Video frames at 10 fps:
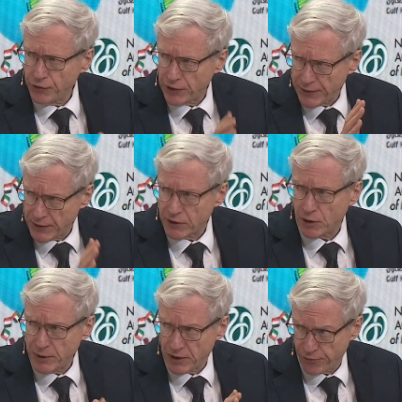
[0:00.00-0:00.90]
I think they'll
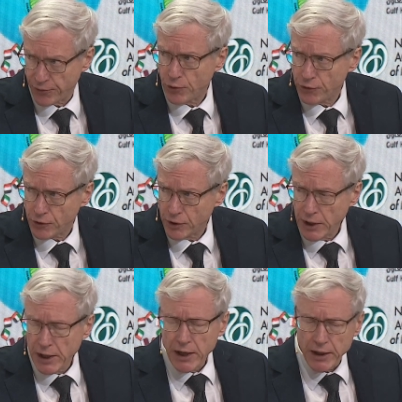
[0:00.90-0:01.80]
be the first.
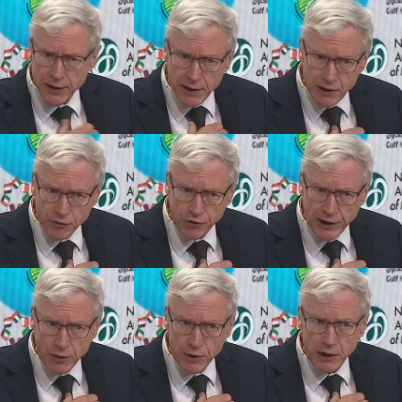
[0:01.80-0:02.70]
And I think in
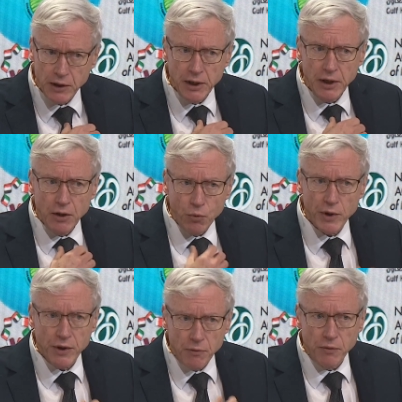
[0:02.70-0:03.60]
Saudi, one of
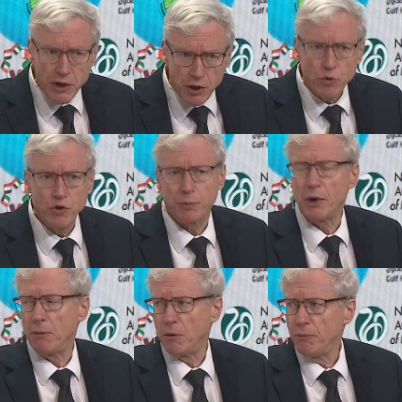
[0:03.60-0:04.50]
the huge
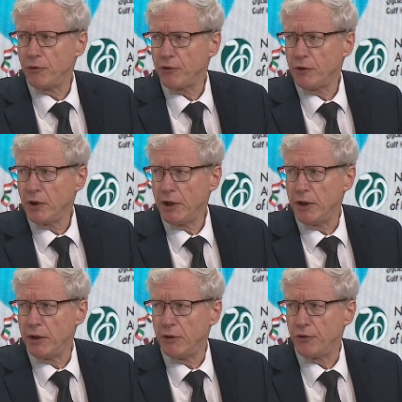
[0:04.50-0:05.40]
problems
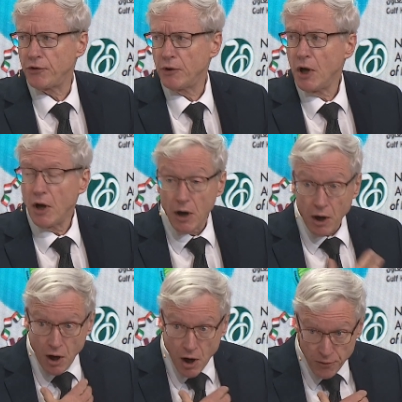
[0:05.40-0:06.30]
is
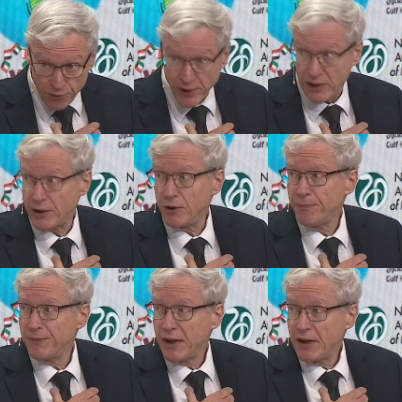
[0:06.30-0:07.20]
heart failure
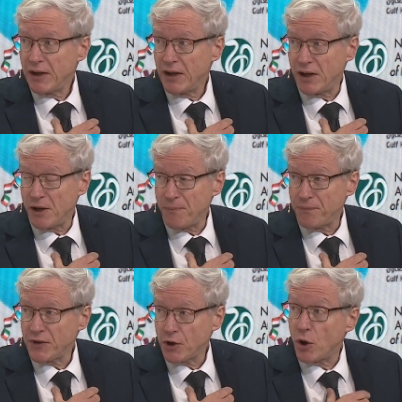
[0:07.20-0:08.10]

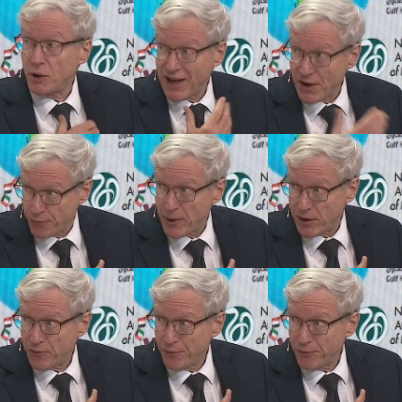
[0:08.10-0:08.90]
called HFpEF.